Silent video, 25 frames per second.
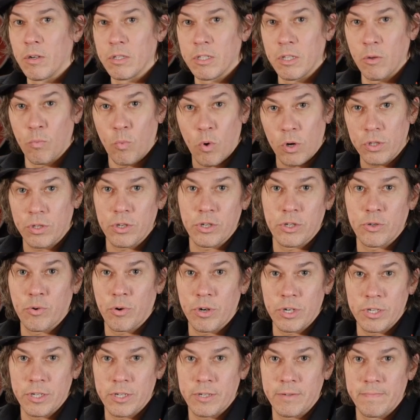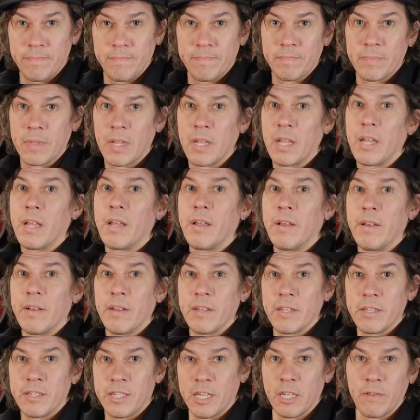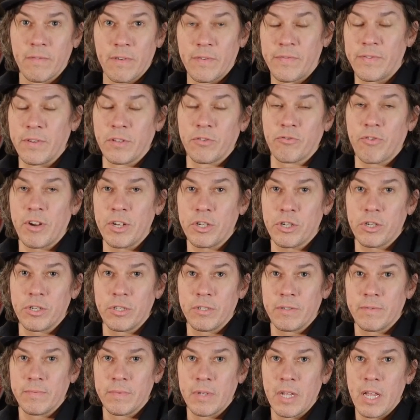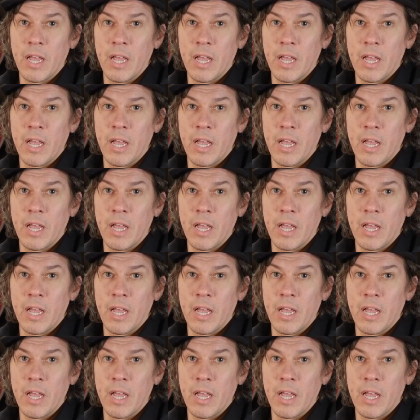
The water source, silver filtration,